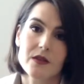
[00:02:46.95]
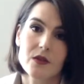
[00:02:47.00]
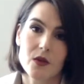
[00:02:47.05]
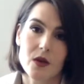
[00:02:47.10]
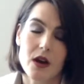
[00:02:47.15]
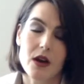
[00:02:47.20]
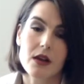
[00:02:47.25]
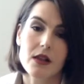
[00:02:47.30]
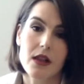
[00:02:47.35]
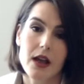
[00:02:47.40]
for
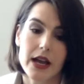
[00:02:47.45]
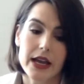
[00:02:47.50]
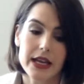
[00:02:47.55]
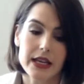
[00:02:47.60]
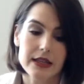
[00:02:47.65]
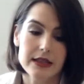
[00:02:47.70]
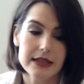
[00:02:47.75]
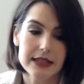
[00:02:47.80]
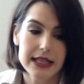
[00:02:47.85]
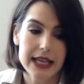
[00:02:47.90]
our
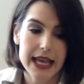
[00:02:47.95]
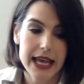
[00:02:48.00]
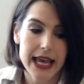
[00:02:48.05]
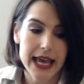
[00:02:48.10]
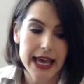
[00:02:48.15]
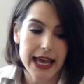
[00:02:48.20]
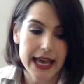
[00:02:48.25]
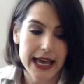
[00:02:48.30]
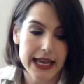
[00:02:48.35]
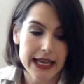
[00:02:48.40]
clients.
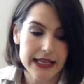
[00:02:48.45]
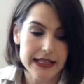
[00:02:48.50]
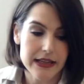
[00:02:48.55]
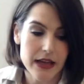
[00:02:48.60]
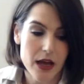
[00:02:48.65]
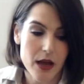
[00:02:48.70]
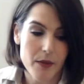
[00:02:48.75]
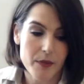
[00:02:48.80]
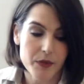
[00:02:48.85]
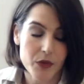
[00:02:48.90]
And,
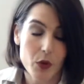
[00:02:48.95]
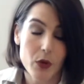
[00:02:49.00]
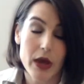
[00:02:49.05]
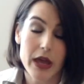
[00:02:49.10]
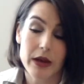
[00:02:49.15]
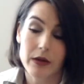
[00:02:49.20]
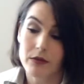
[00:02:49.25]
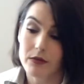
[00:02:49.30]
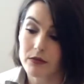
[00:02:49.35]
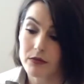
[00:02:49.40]
um,
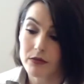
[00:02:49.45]
and